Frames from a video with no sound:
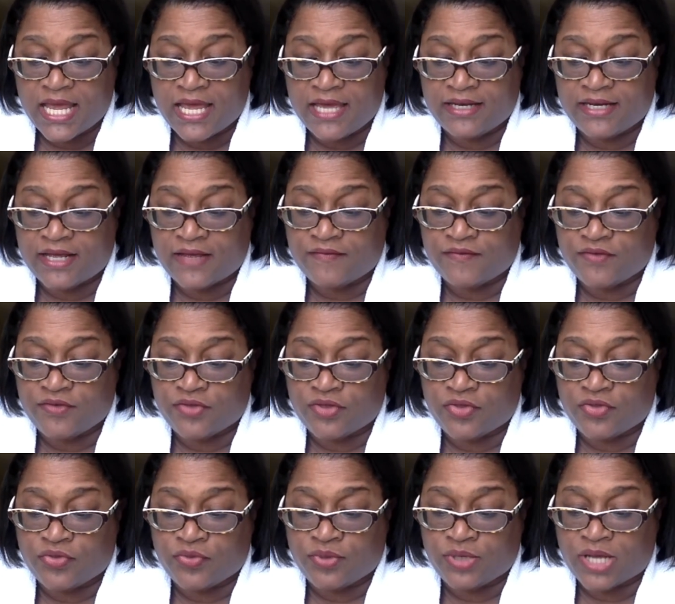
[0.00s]
And after the
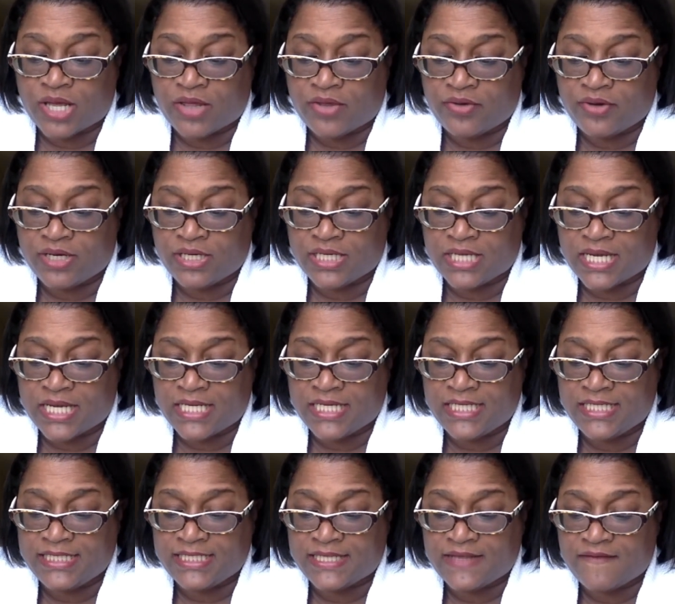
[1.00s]

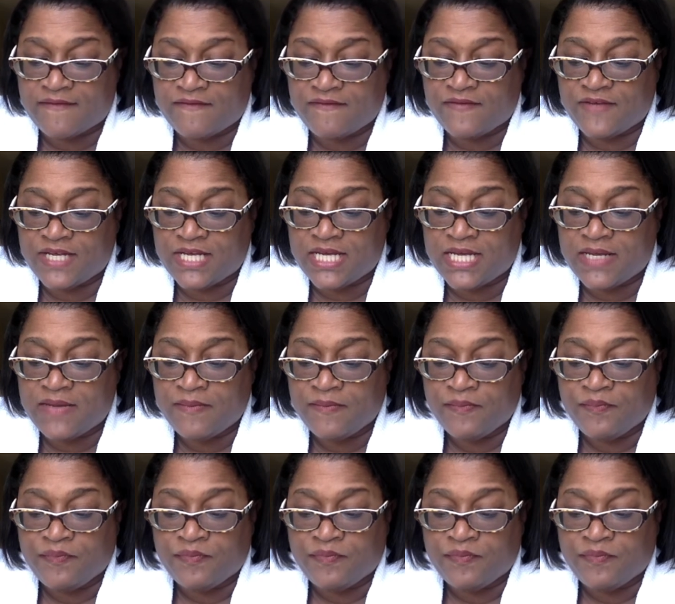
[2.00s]
$3.80 fee,